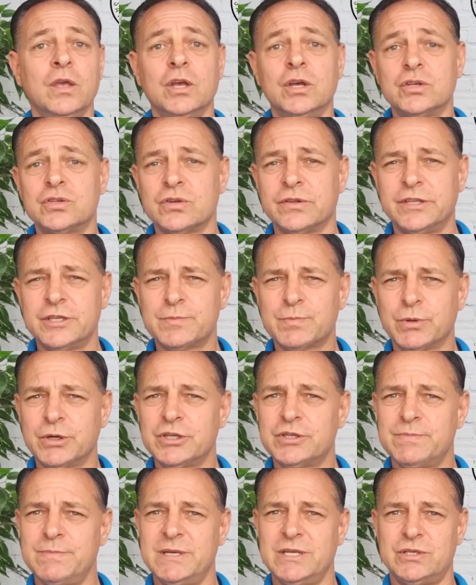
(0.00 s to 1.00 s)
So this
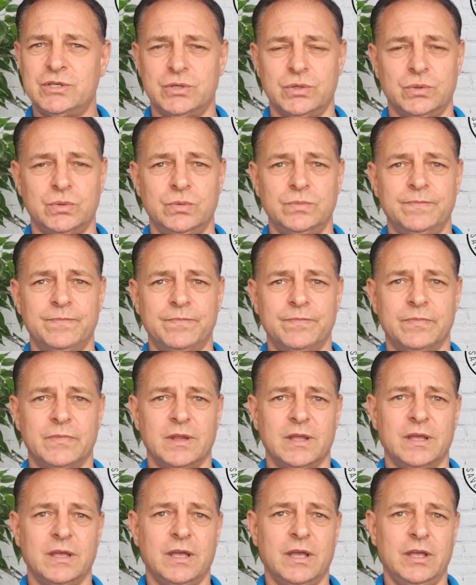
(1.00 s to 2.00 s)
brings me to
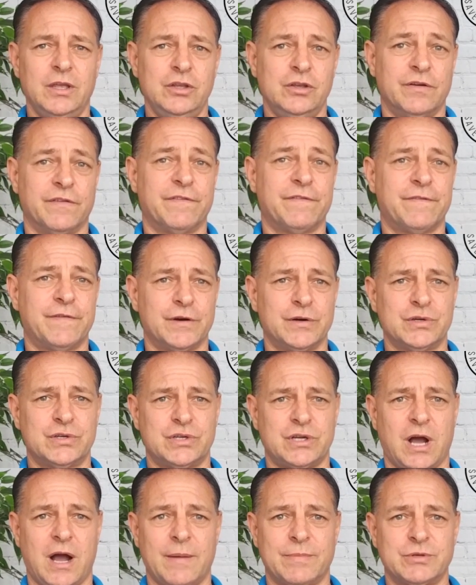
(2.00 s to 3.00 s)
your first
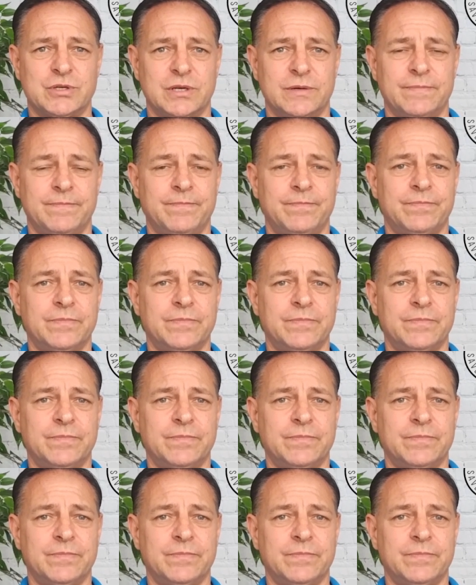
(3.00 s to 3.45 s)
option.